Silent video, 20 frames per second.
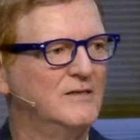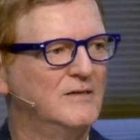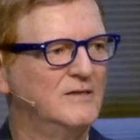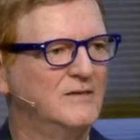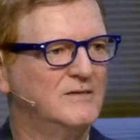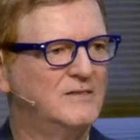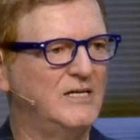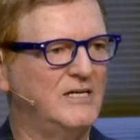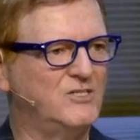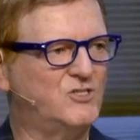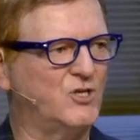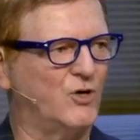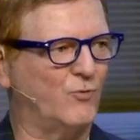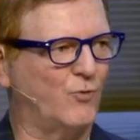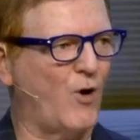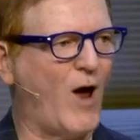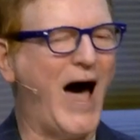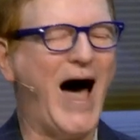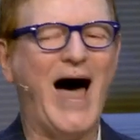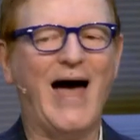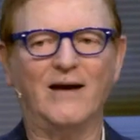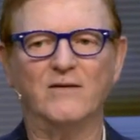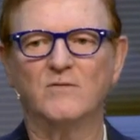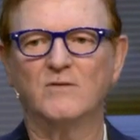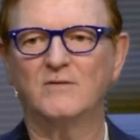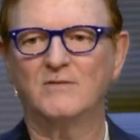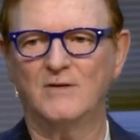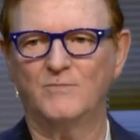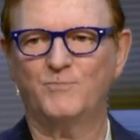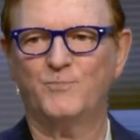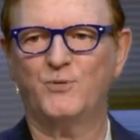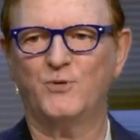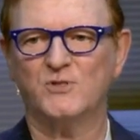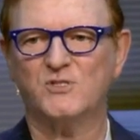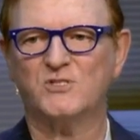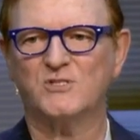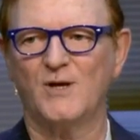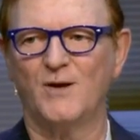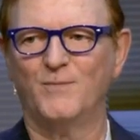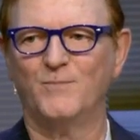Teach it right. Put
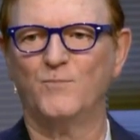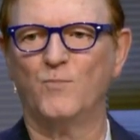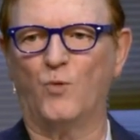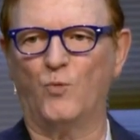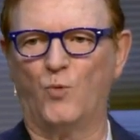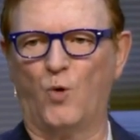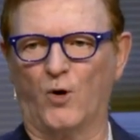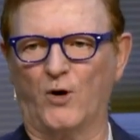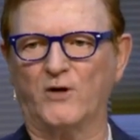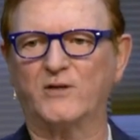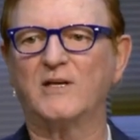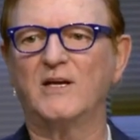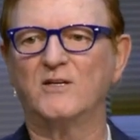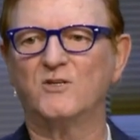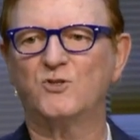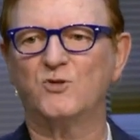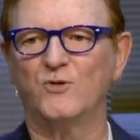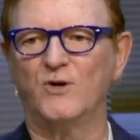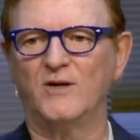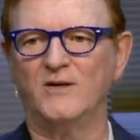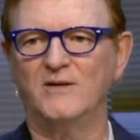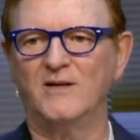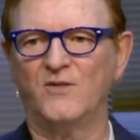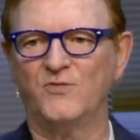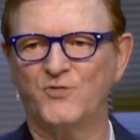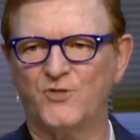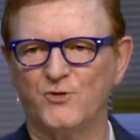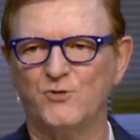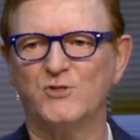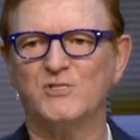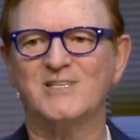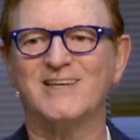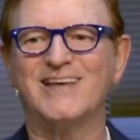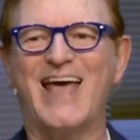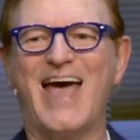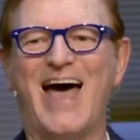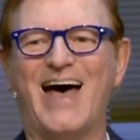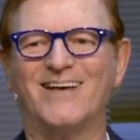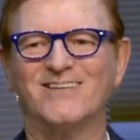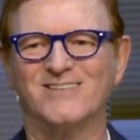some work into it and
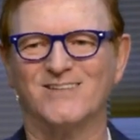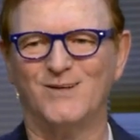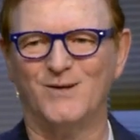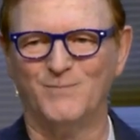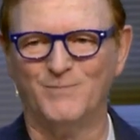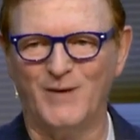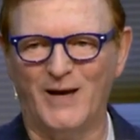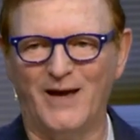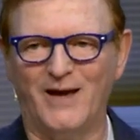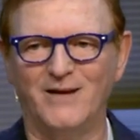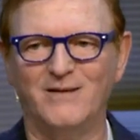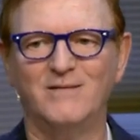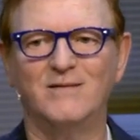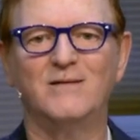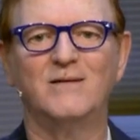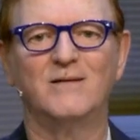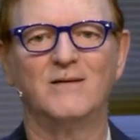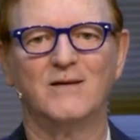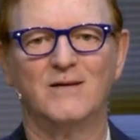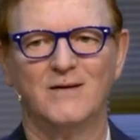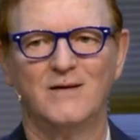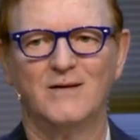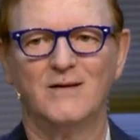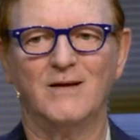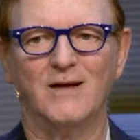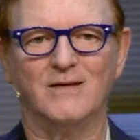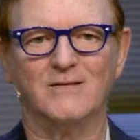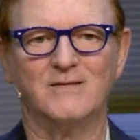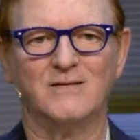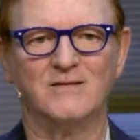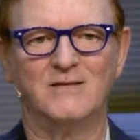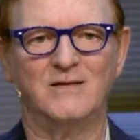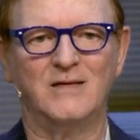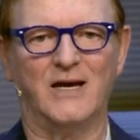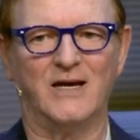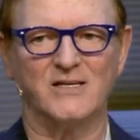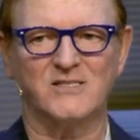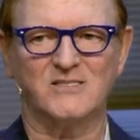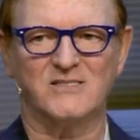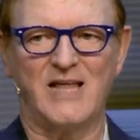enthusiasm. And, and
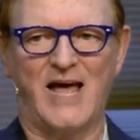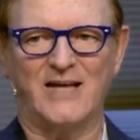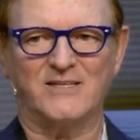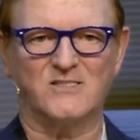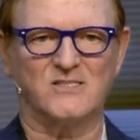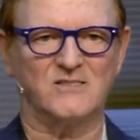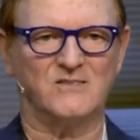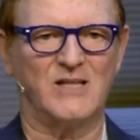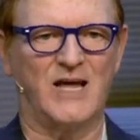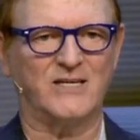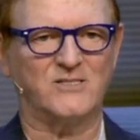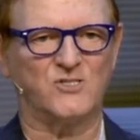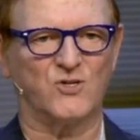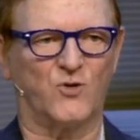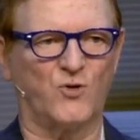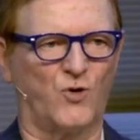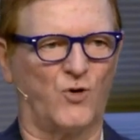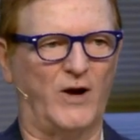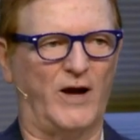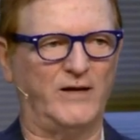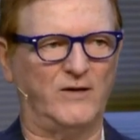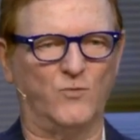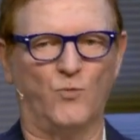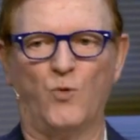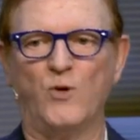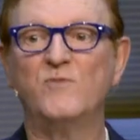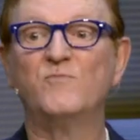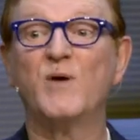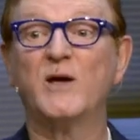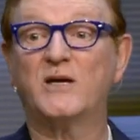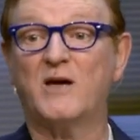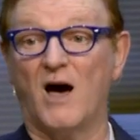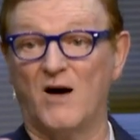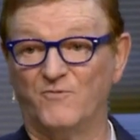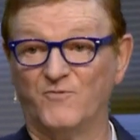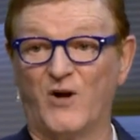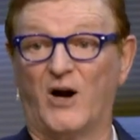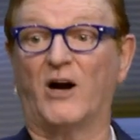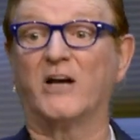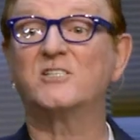yes, that's, that's a great, we become
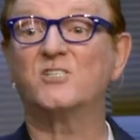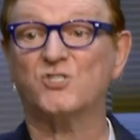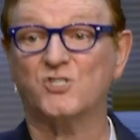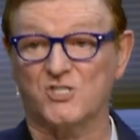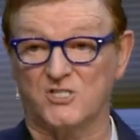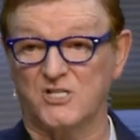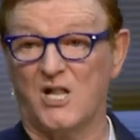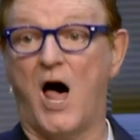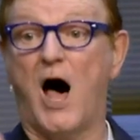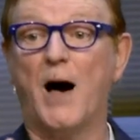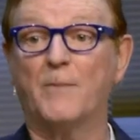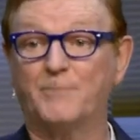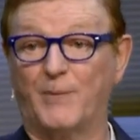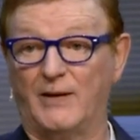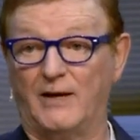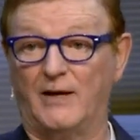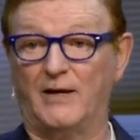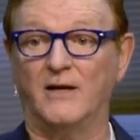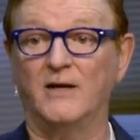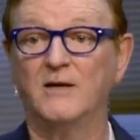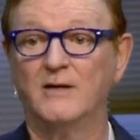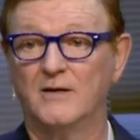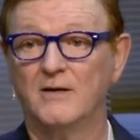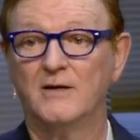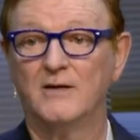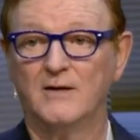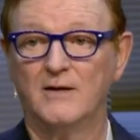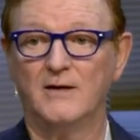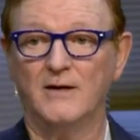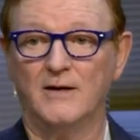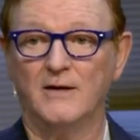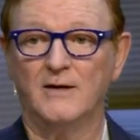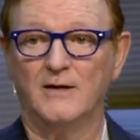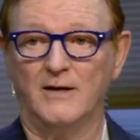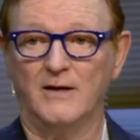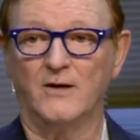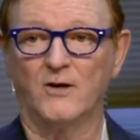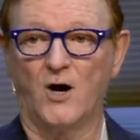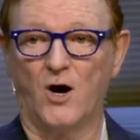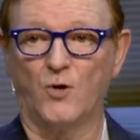very sloppy
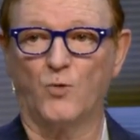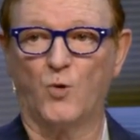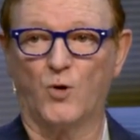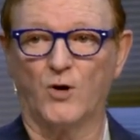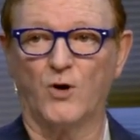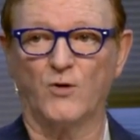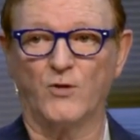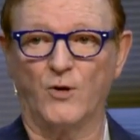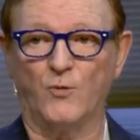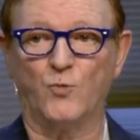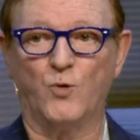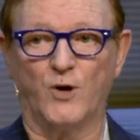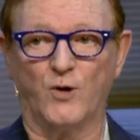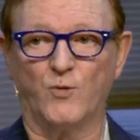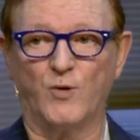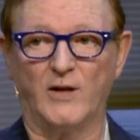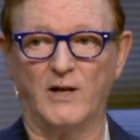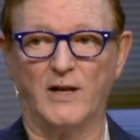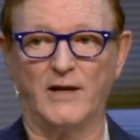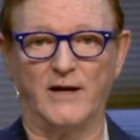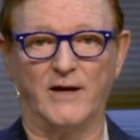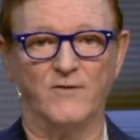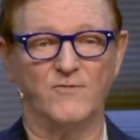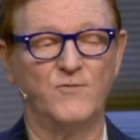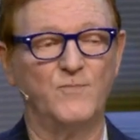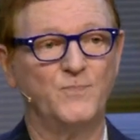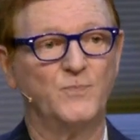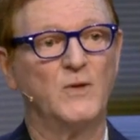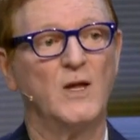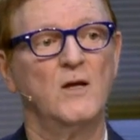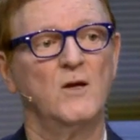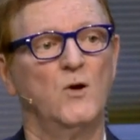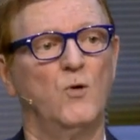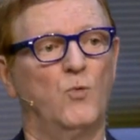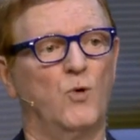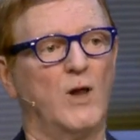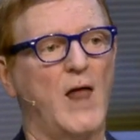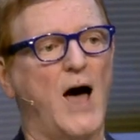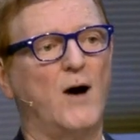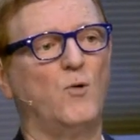in our world at where we live.
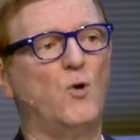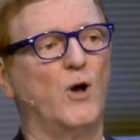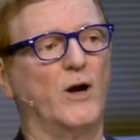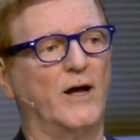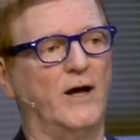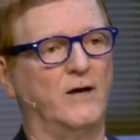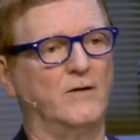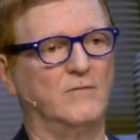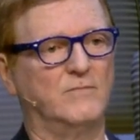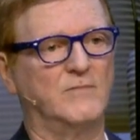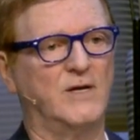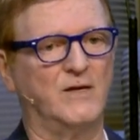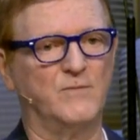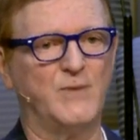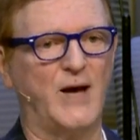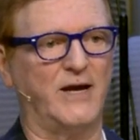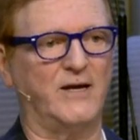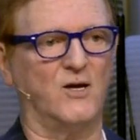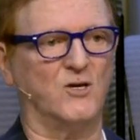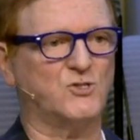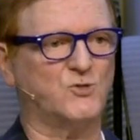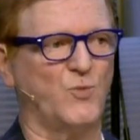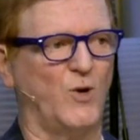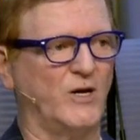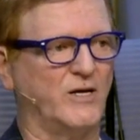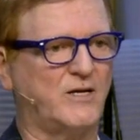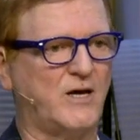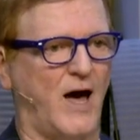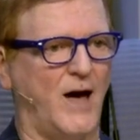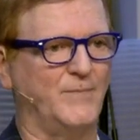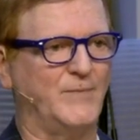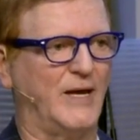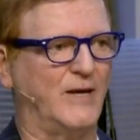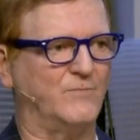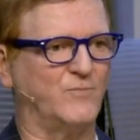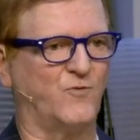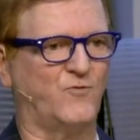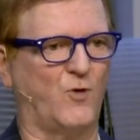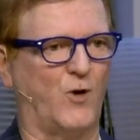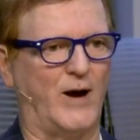Well, I want to, anybody else want to comment
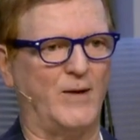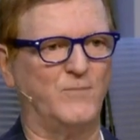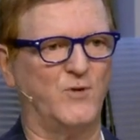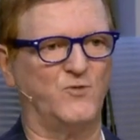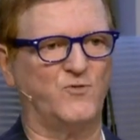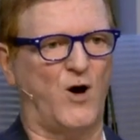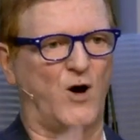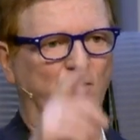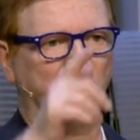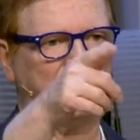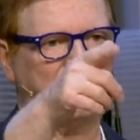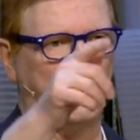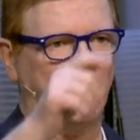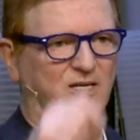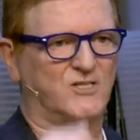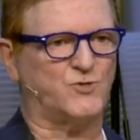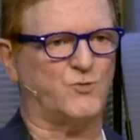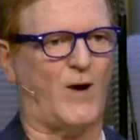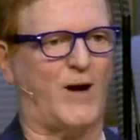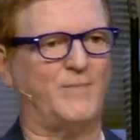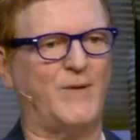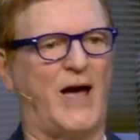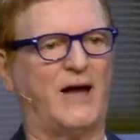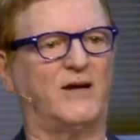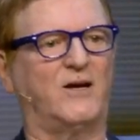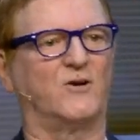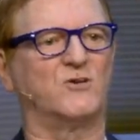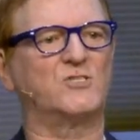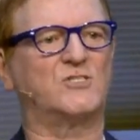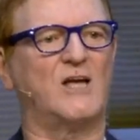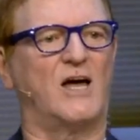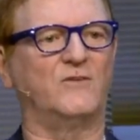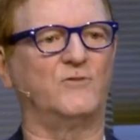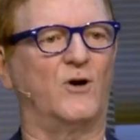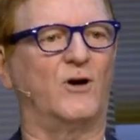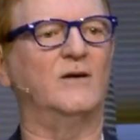before I move on? Yes, right back here, Sandra.